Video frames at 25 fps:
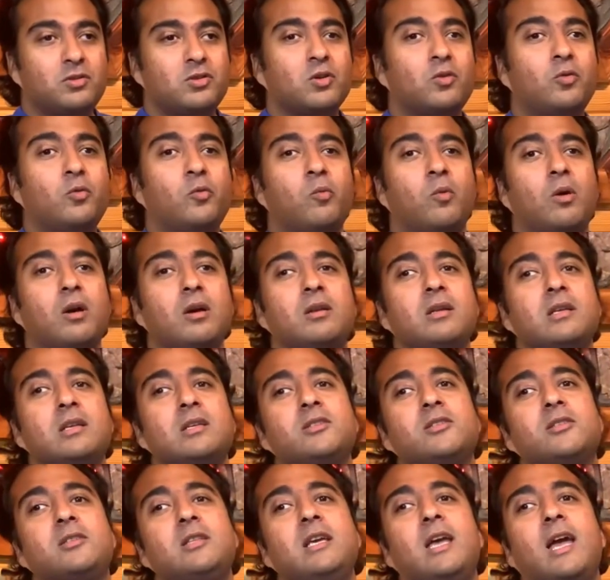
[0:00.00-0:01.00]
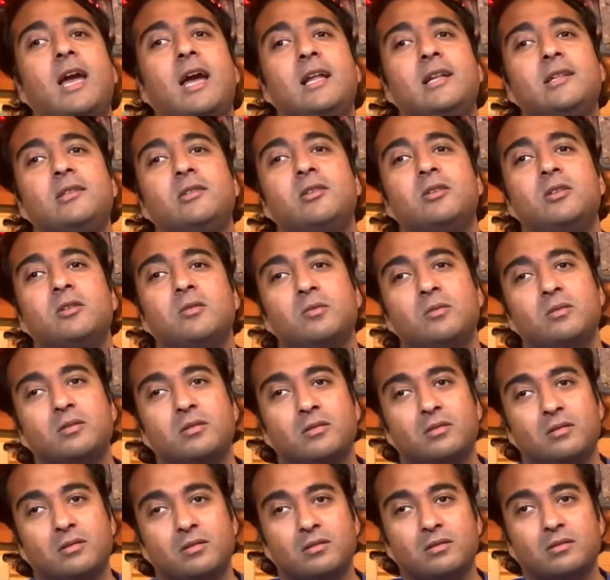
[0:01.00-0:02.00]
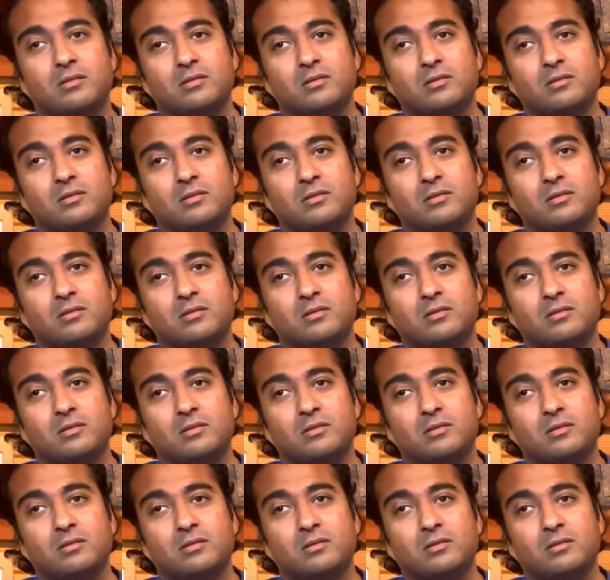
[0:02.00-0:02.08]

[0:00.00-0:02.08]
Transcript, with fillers: So what is the antidote